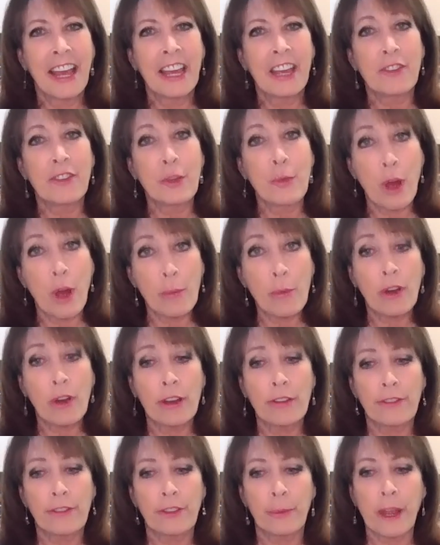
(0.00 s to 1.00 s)
If you want more
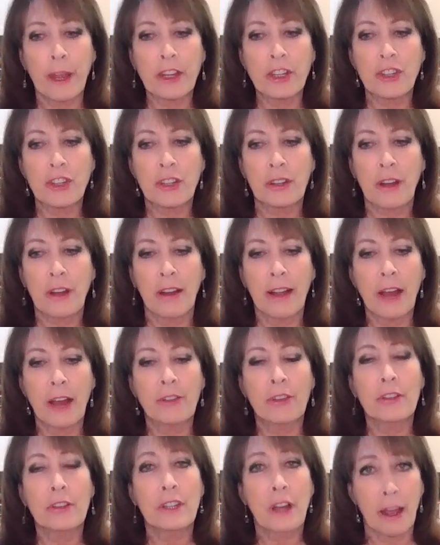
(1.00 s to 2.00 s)
information on how
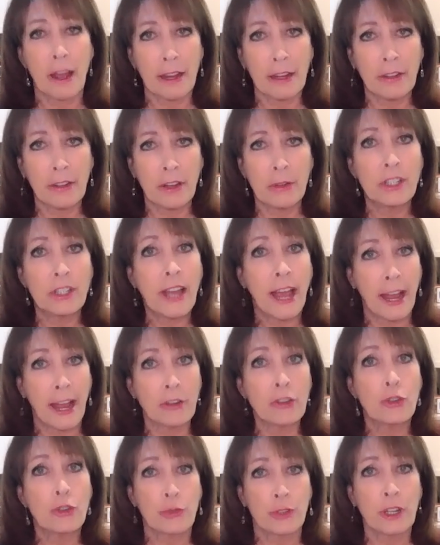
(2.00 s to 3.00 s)
to diagnose and
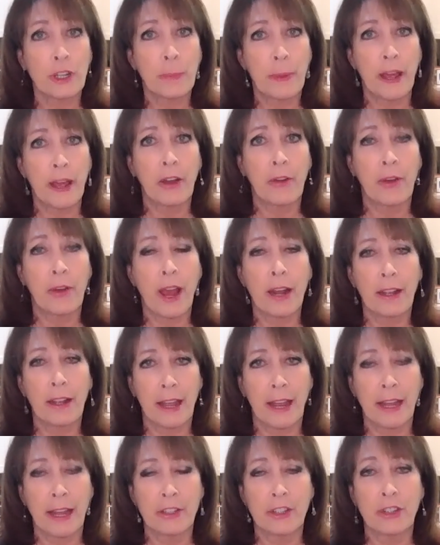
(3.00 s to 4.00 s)
treat pancreatic
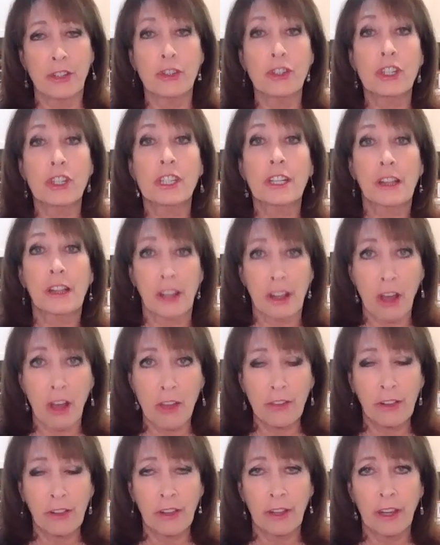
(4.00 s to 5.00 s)
cancer, just click on
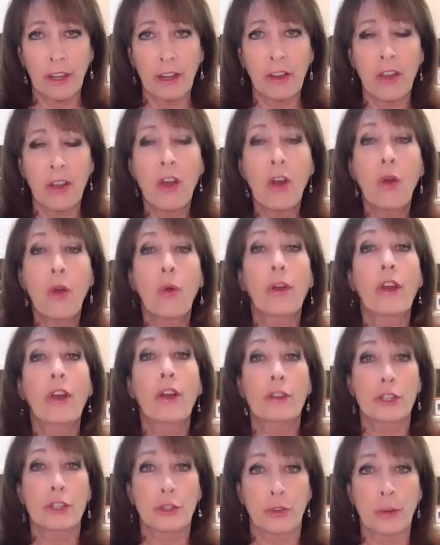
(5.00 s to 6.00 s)
the link or go to
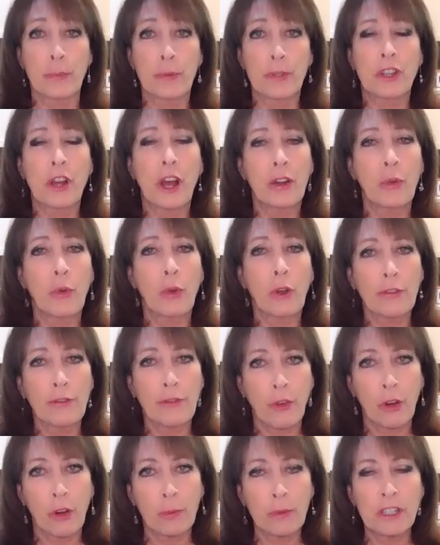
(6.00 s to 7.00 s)
scripps.org
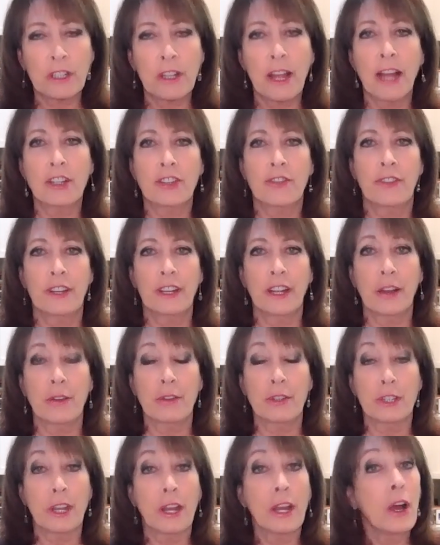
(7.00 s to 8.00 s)
forward slash
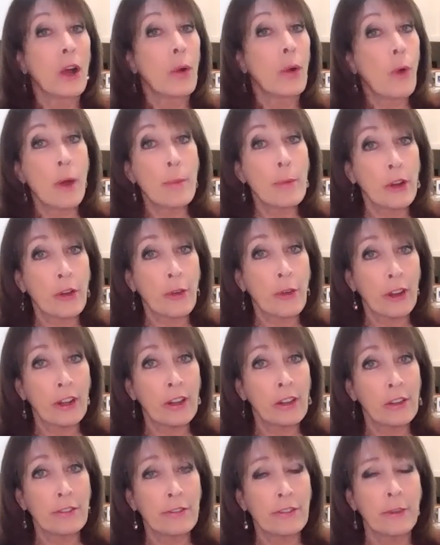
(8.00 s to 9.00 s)
videos. Want more
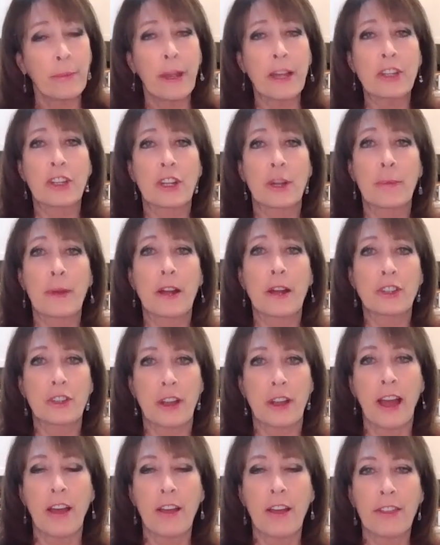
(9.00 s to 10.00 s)
critical information about your
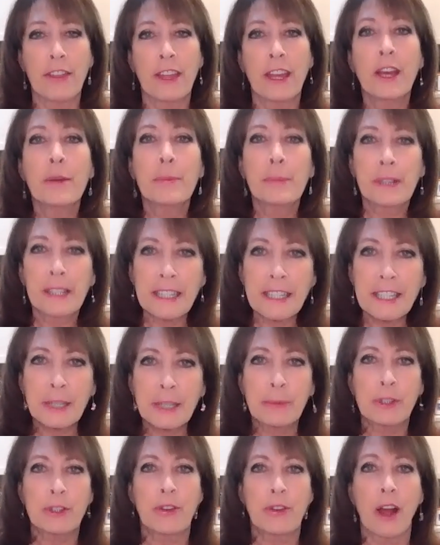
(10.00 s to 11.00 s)
health? Please
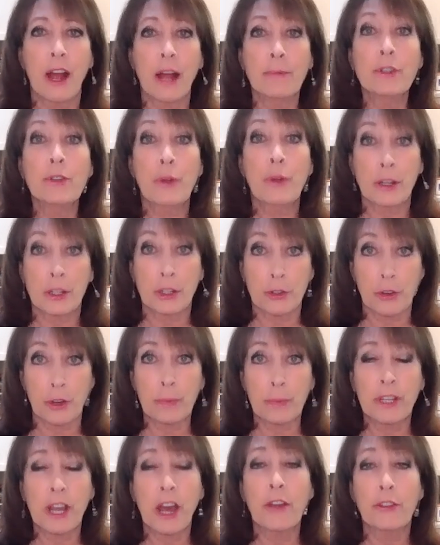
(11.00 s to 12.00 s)
subscribe to our
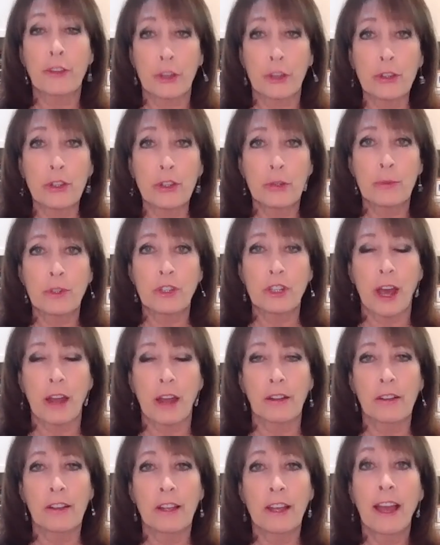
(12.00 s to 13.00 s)
Scripps Health YouTube
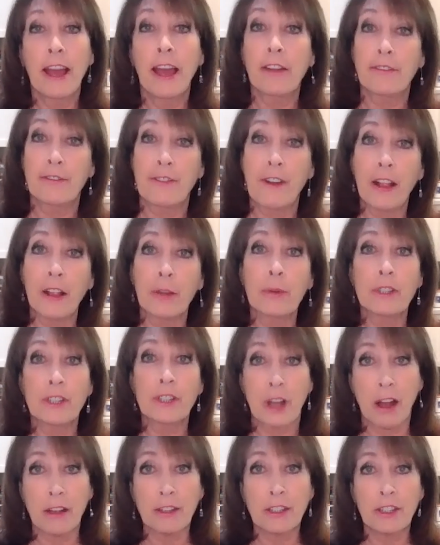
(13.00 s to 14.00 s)
channel and follow us
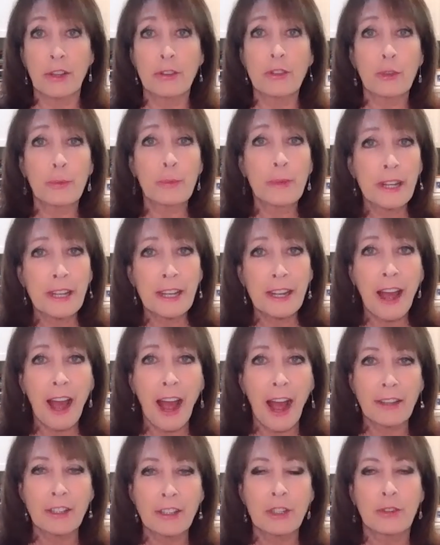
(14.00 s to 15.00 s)
on social media
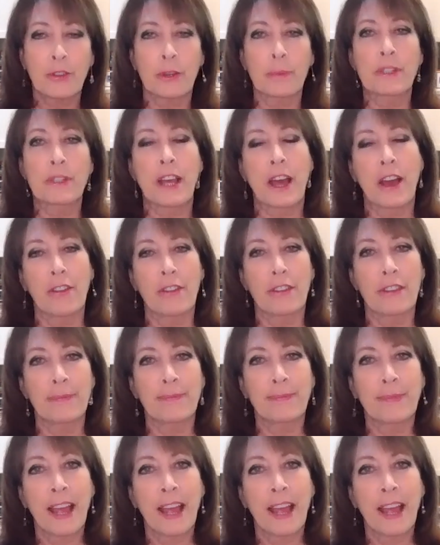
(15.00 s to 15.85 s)
at Scripps Health.